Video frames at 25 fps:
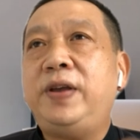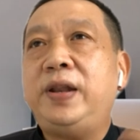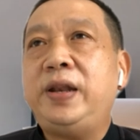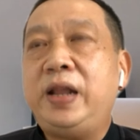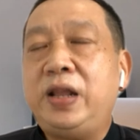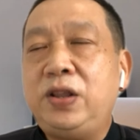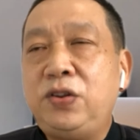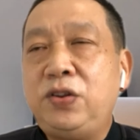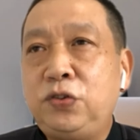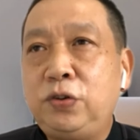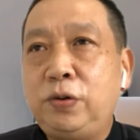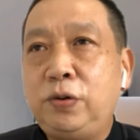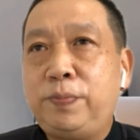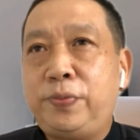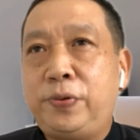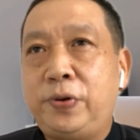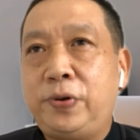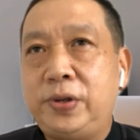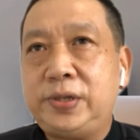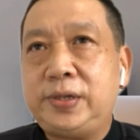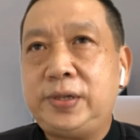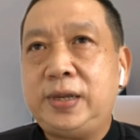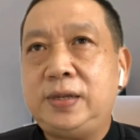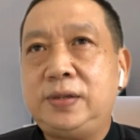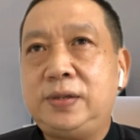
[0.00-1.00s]
financial
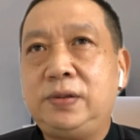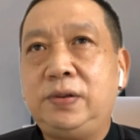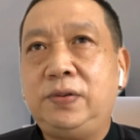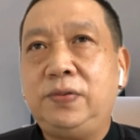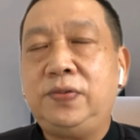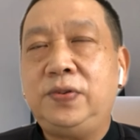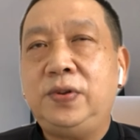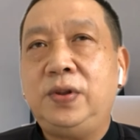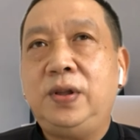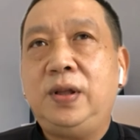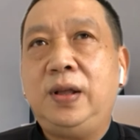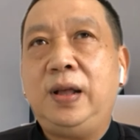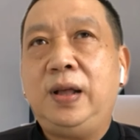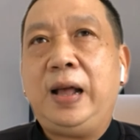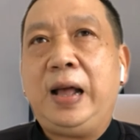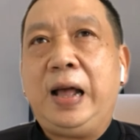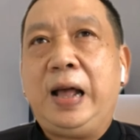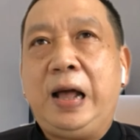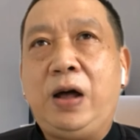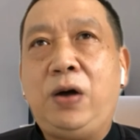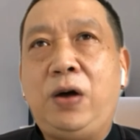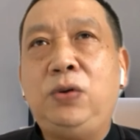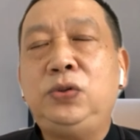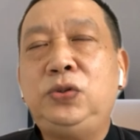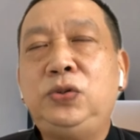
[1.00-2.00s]
process of
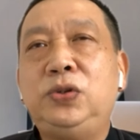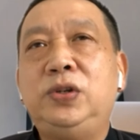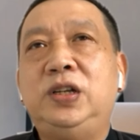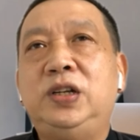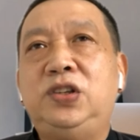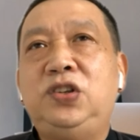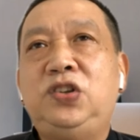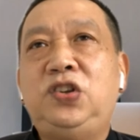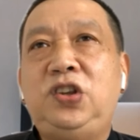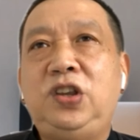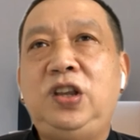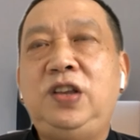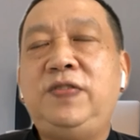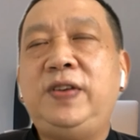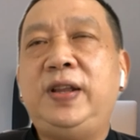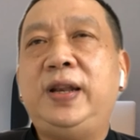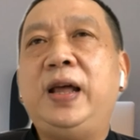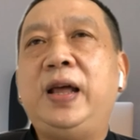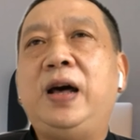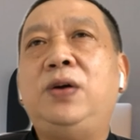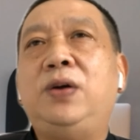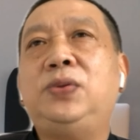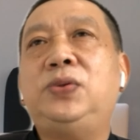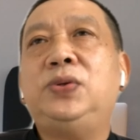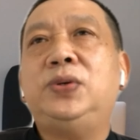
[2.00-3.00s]
how to achieve and
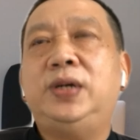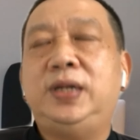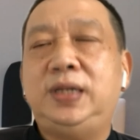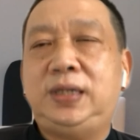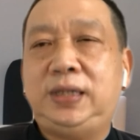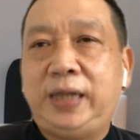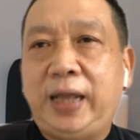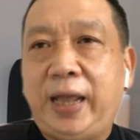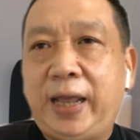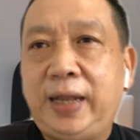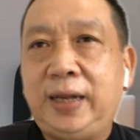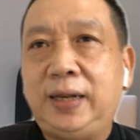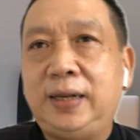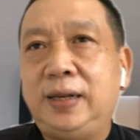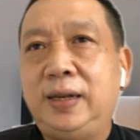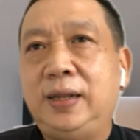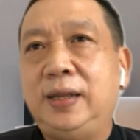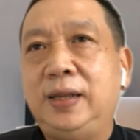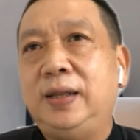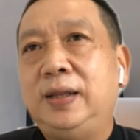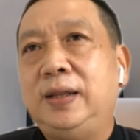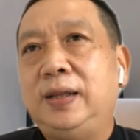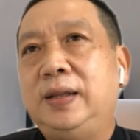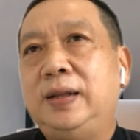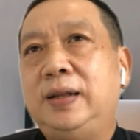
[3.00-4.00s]
how to attain
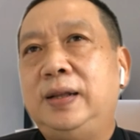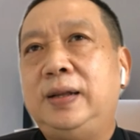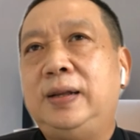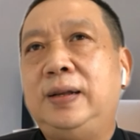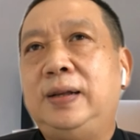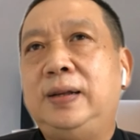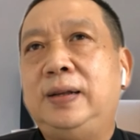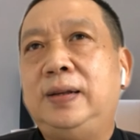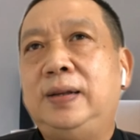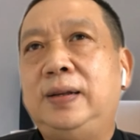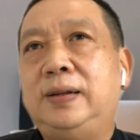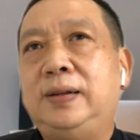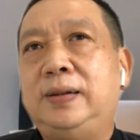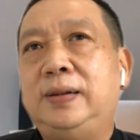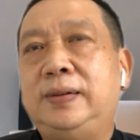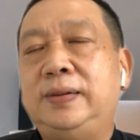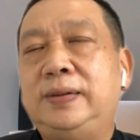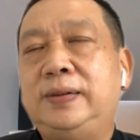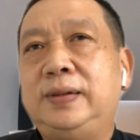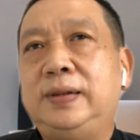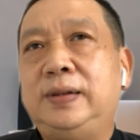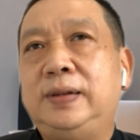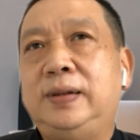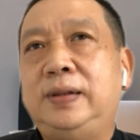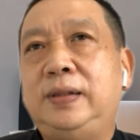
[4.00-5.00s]
uh,
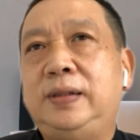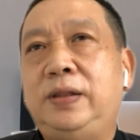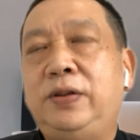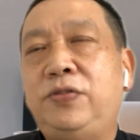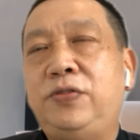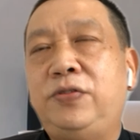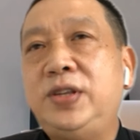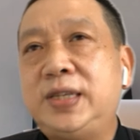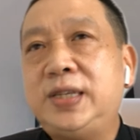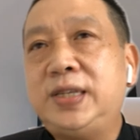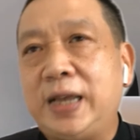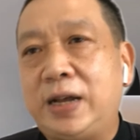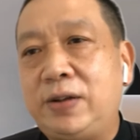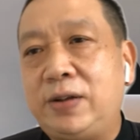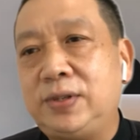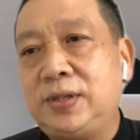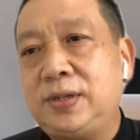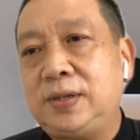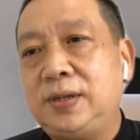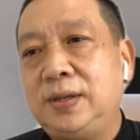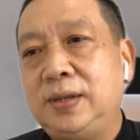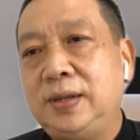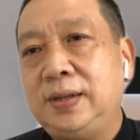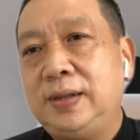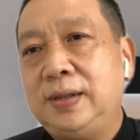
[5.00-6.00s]
uh, the
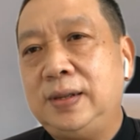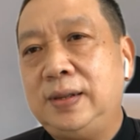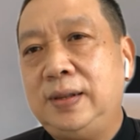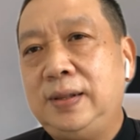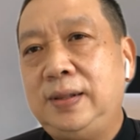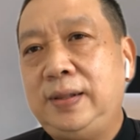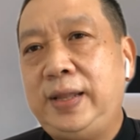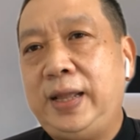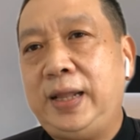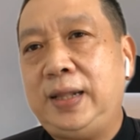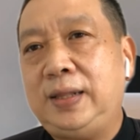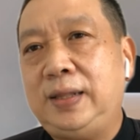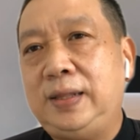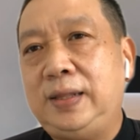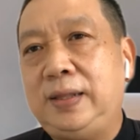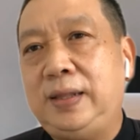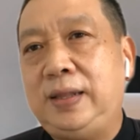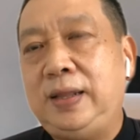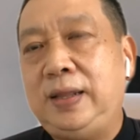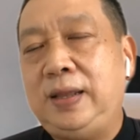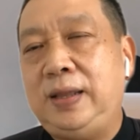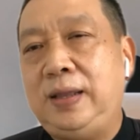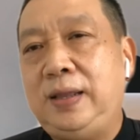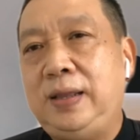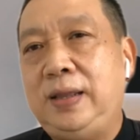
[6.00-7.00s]
results that
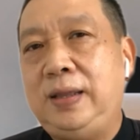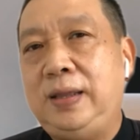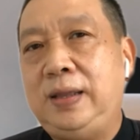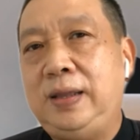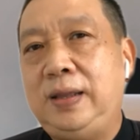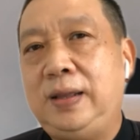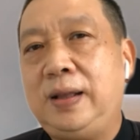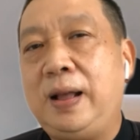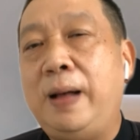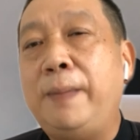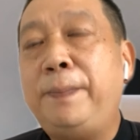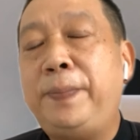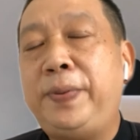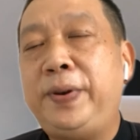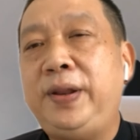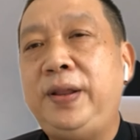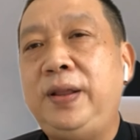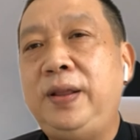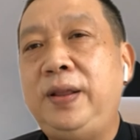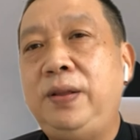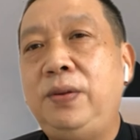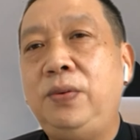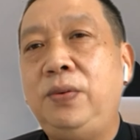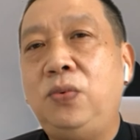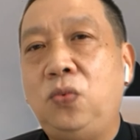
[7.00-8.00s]
the
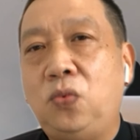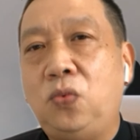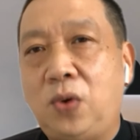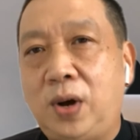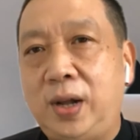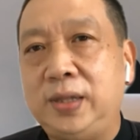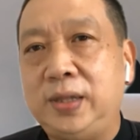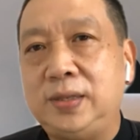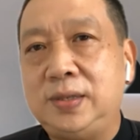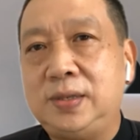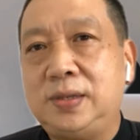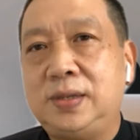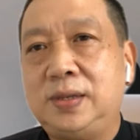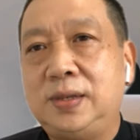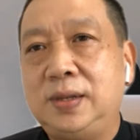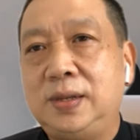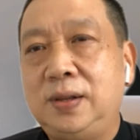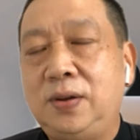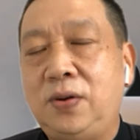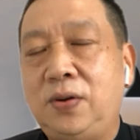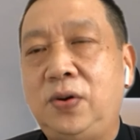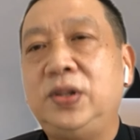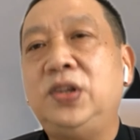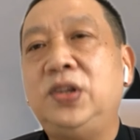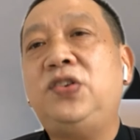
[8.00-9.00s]
company wants
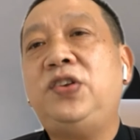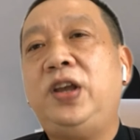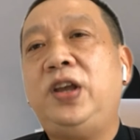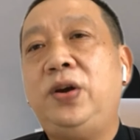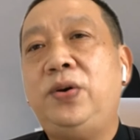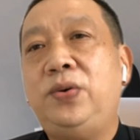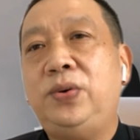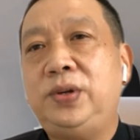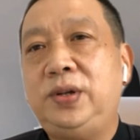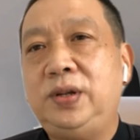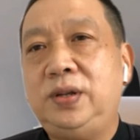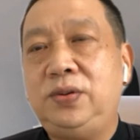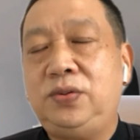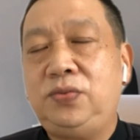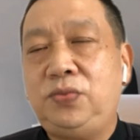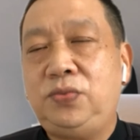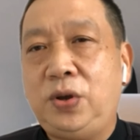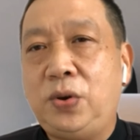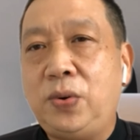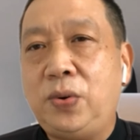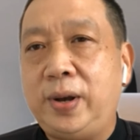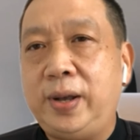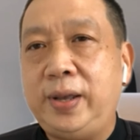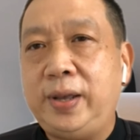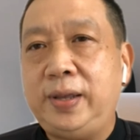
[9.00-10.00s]
or the shareholders
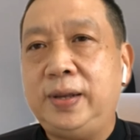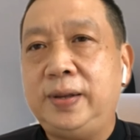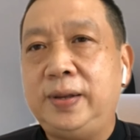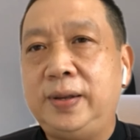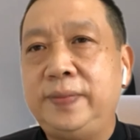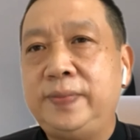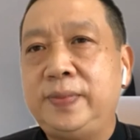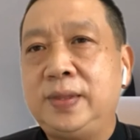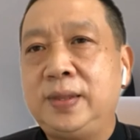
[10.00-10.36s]
require.